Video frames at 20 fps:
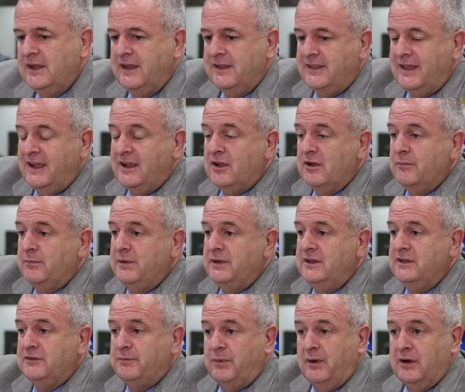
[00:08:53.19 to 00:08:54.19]
And that
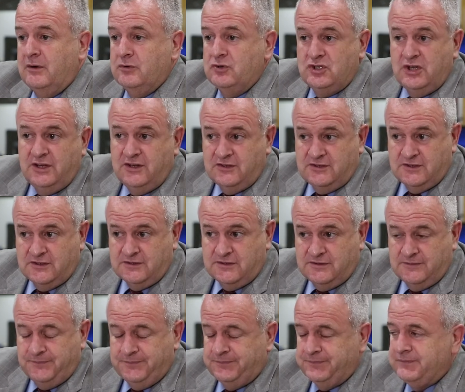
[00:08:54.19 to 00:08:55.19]
company is
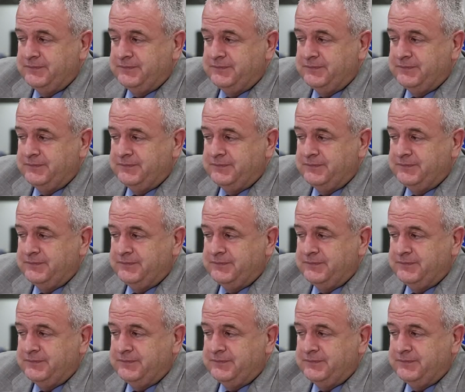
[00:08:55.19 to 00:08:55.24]
PYROGENESIS.